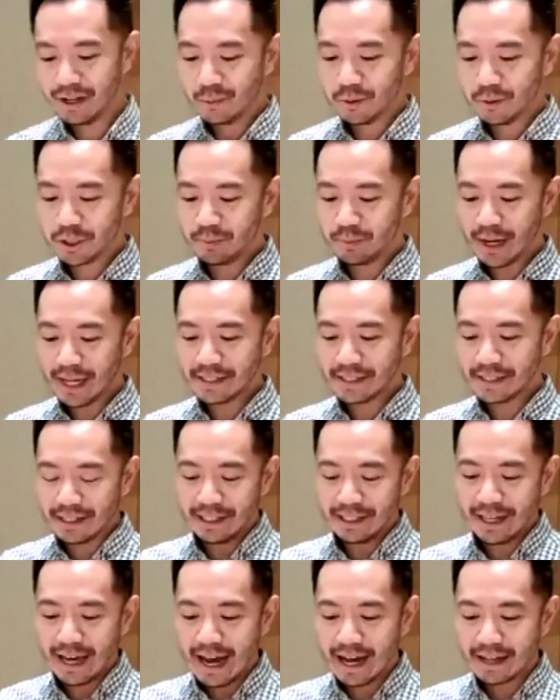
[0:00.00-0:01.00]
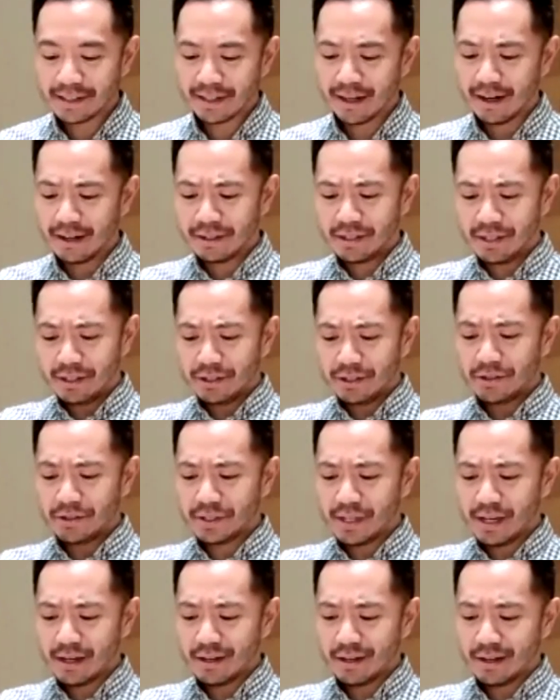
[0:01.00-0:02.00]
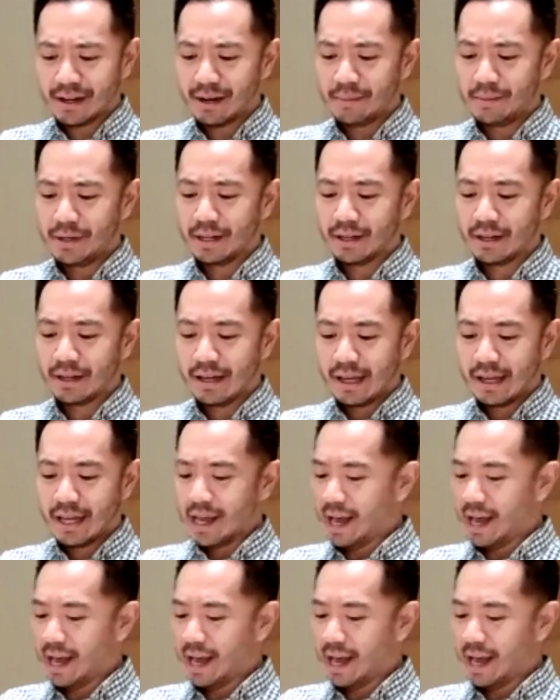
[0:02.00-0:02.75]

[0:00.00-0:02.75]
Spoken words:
which basically asks, until your second coming,